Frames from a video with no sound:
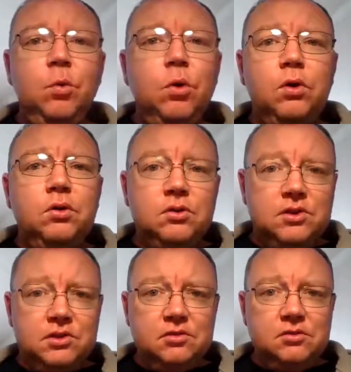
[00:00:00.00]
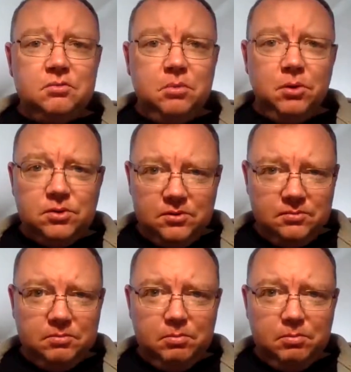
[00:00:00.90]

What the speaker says: world's most